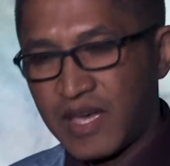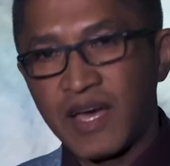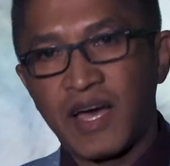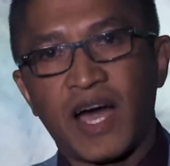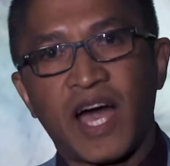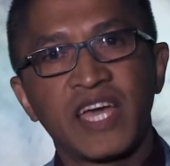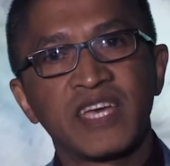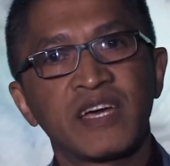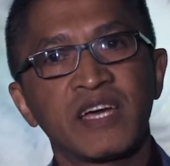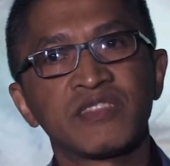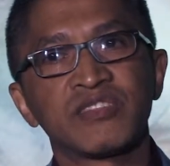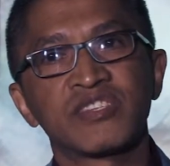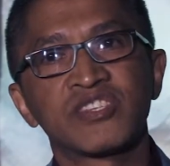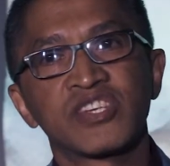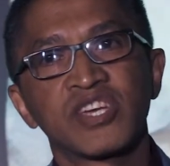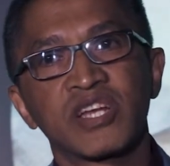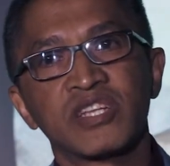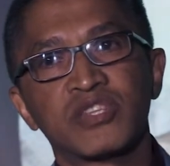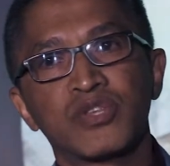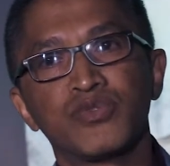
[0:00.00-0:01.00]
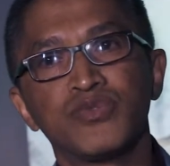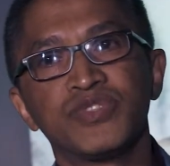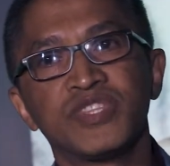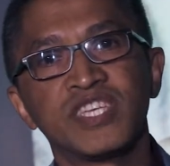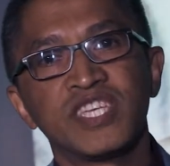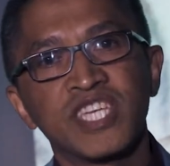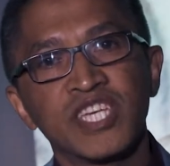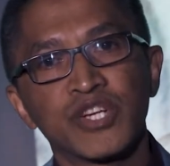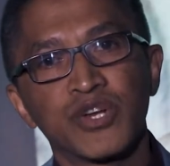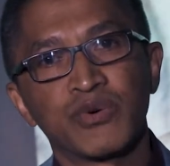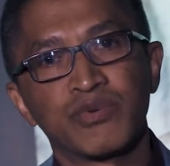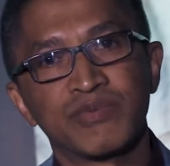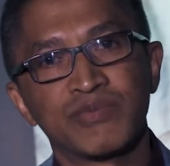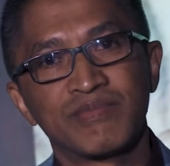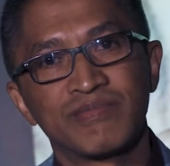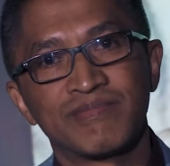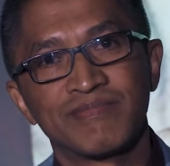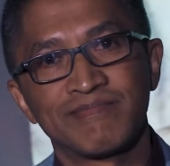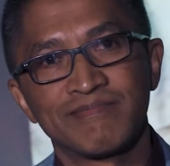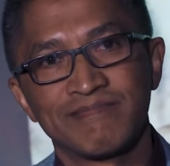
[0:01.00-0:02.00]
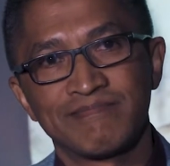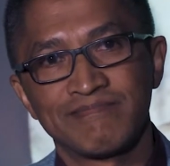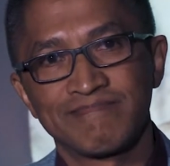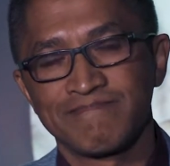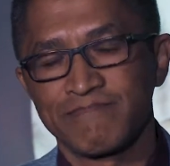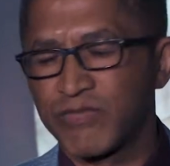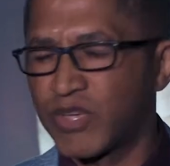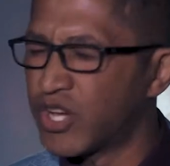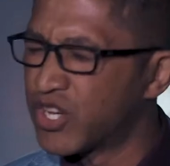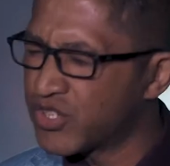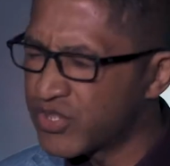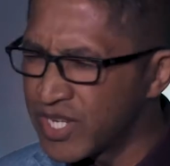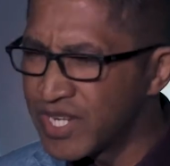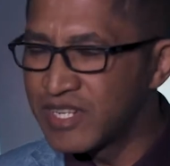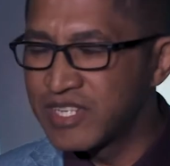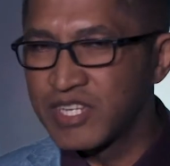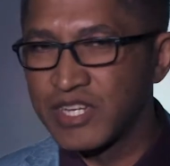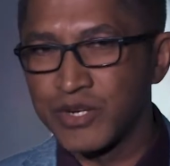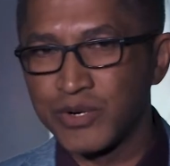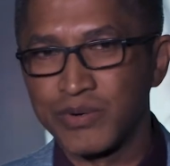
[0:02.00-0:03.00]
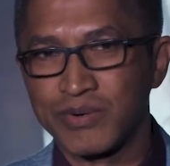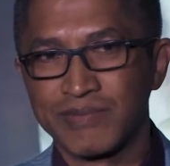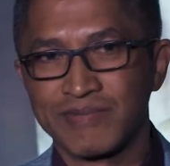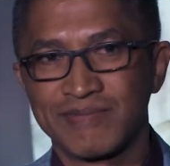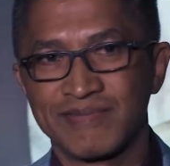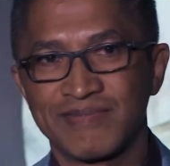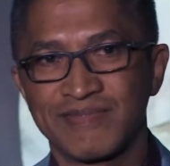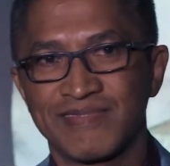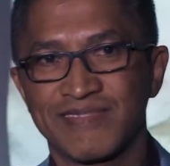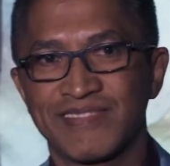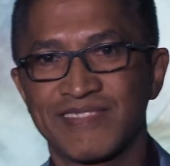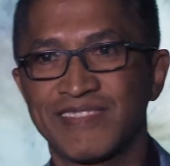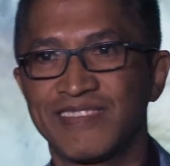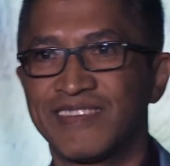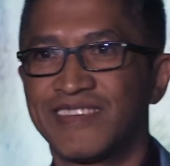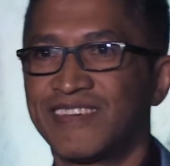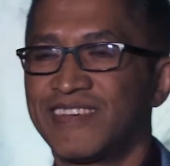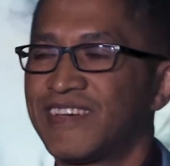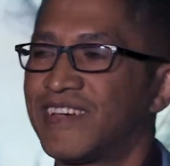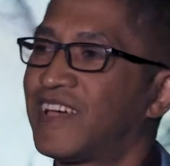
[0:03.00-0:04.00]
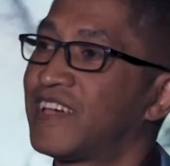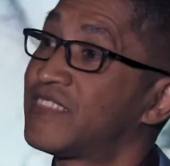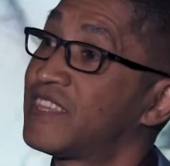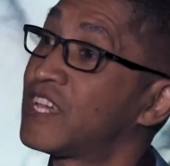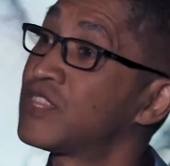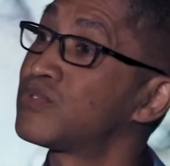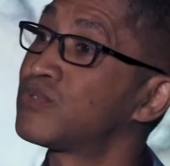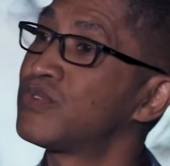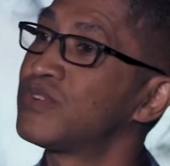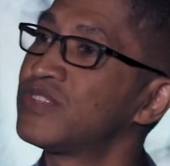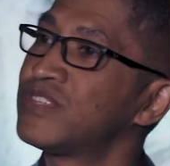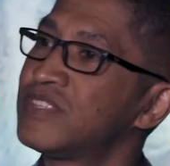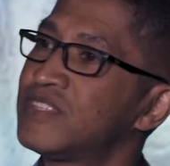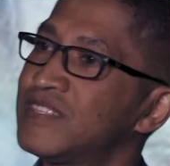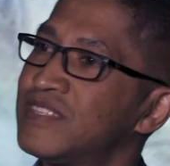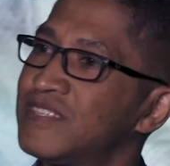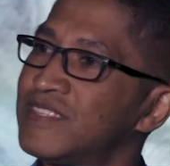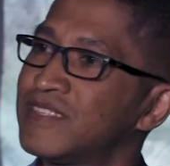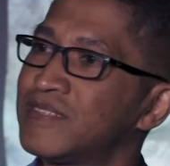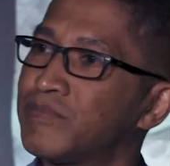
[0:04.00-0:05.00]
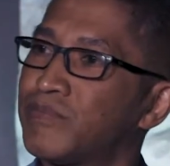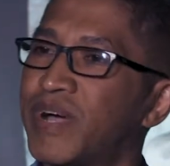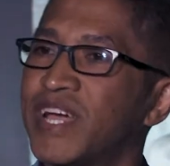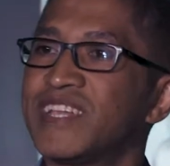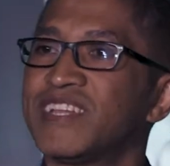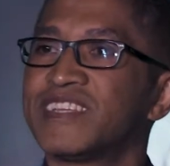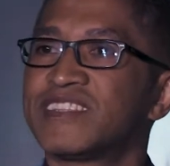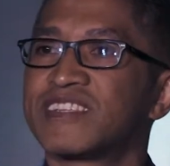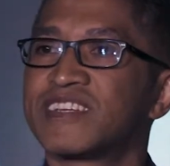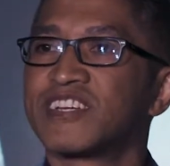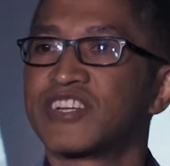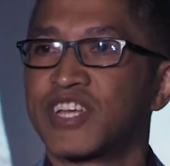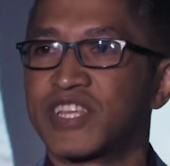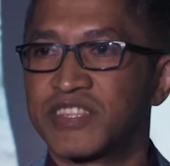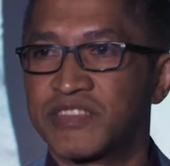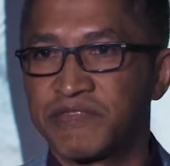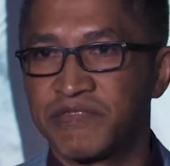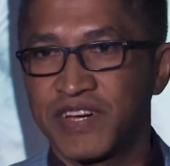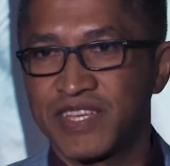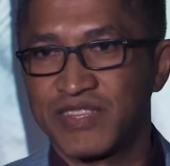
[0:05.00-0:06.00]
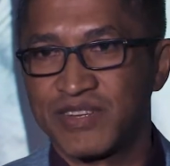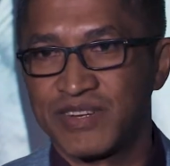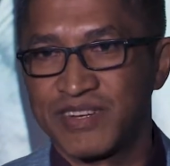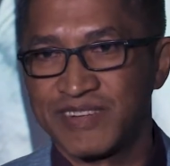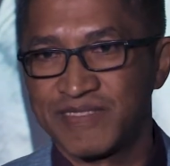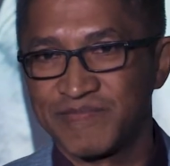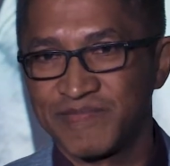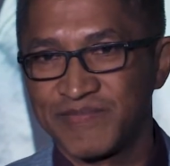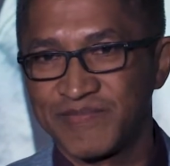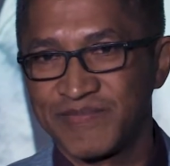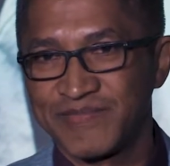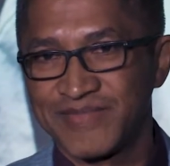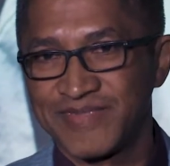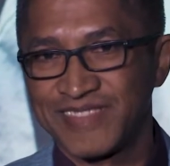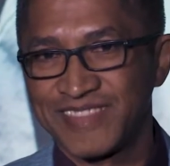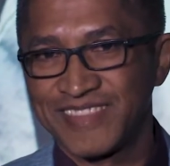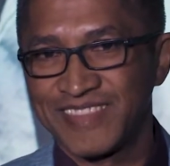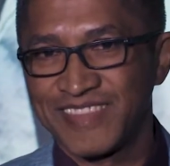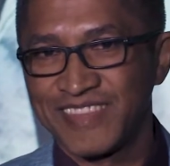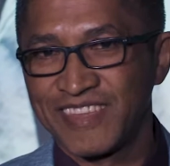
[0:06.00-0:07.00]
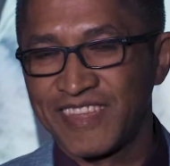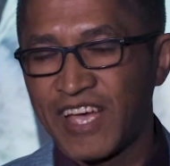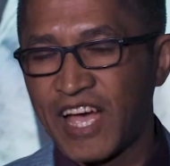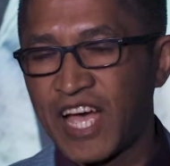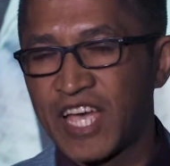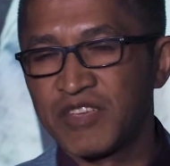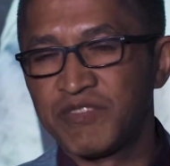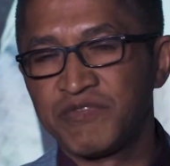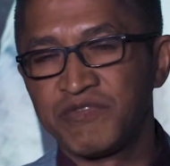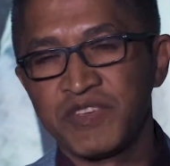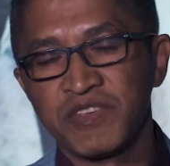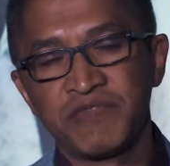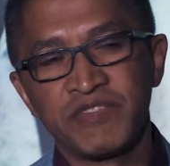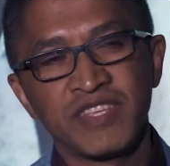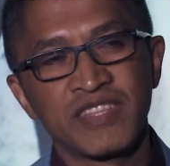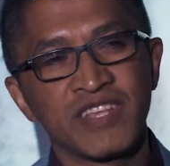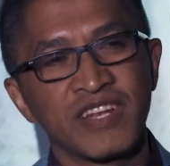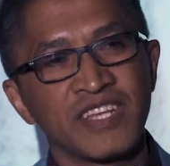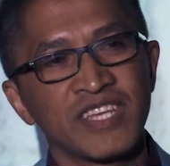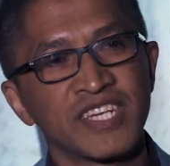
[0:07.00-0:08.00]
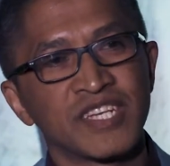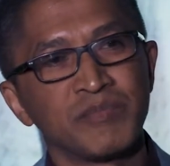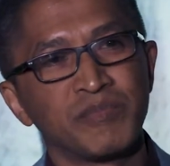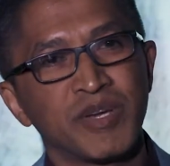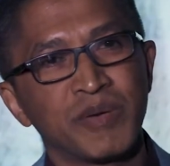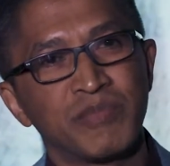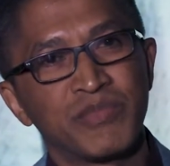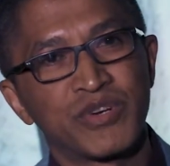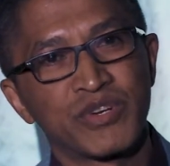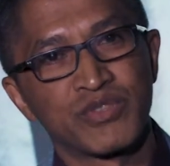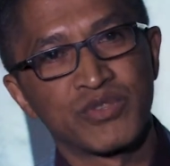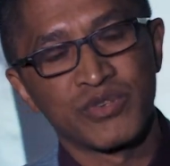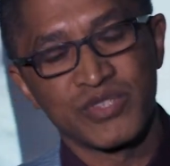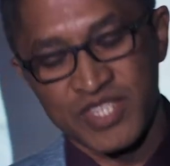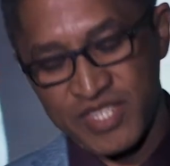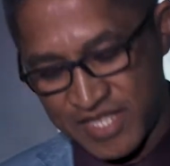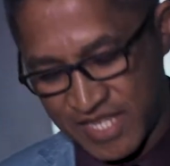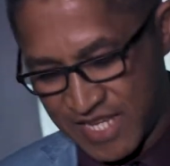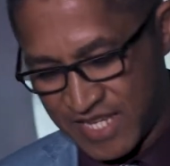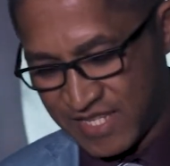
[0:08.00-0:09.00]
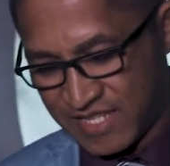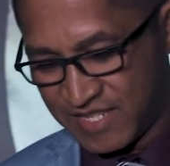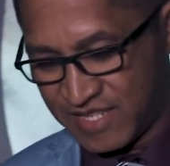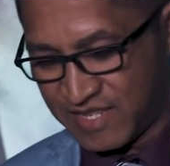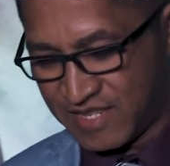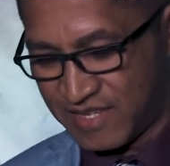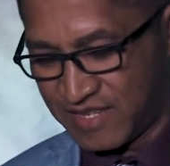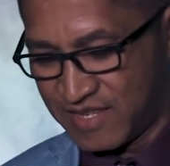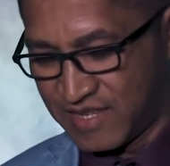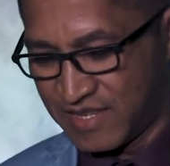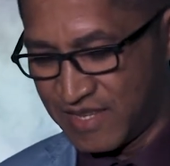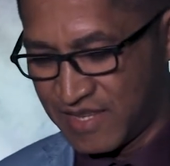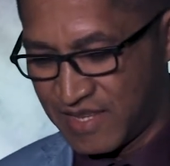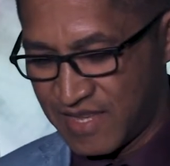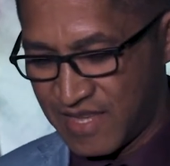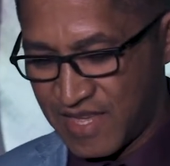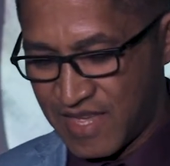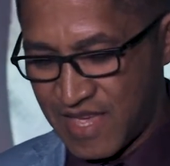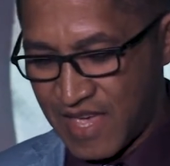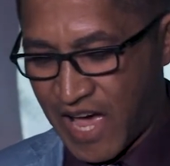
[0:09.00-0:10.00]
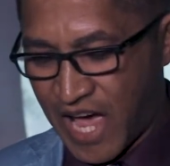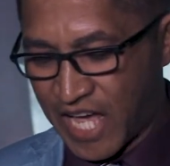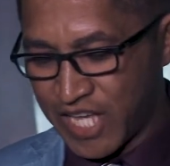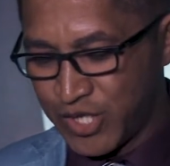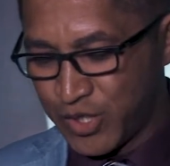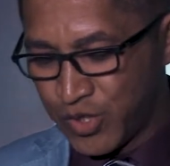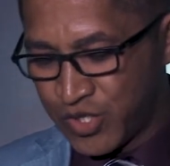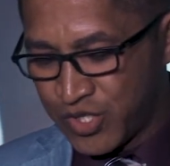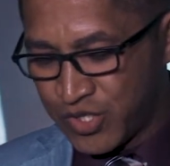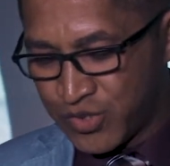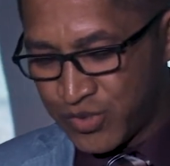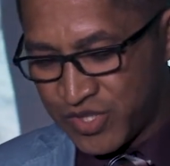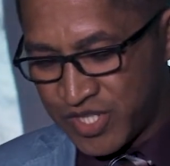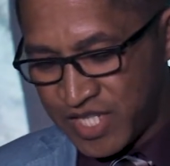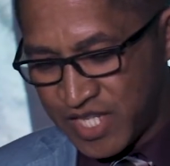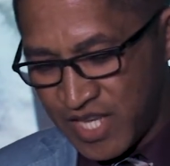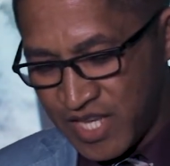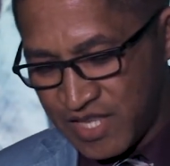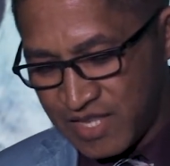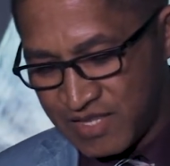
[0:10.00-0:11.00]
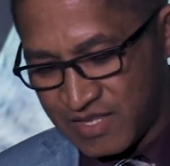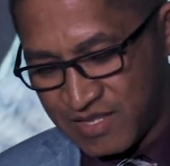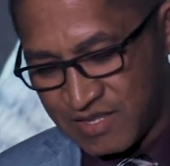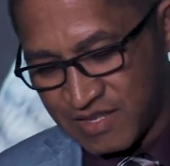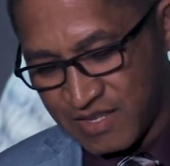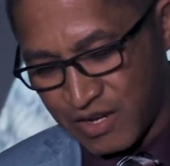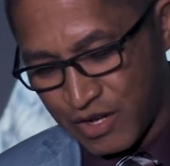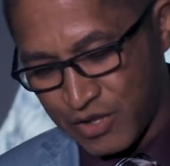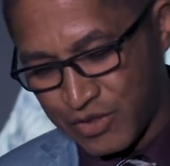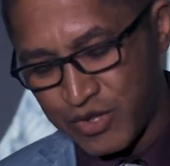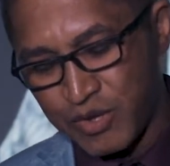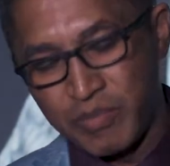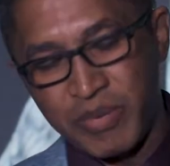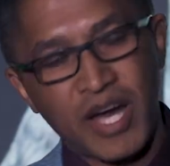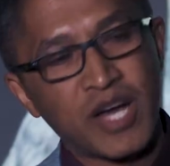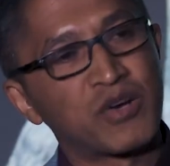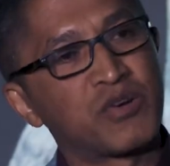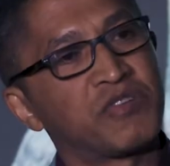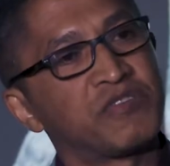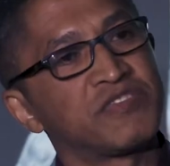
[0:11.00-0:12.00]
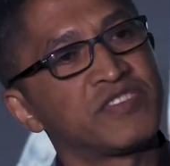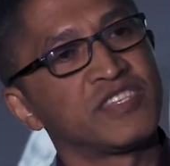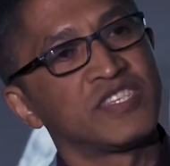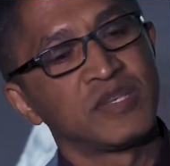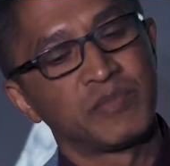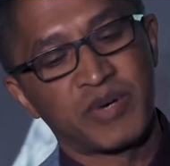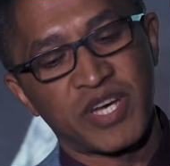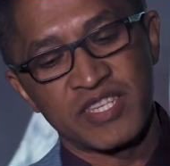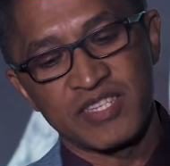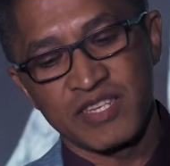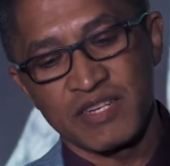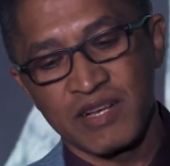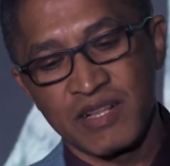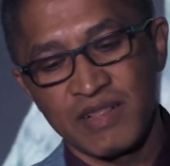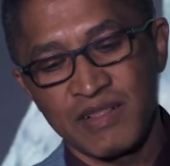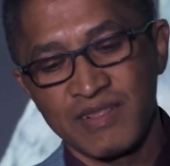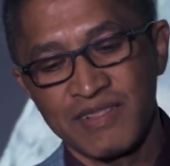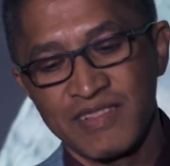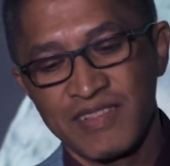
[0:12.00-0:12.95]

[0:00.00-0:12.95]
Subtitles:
I had a childhood hero, a real hero, and that was my late grandfather. I vividly remember those days. I used to sit on the back of his bicycle,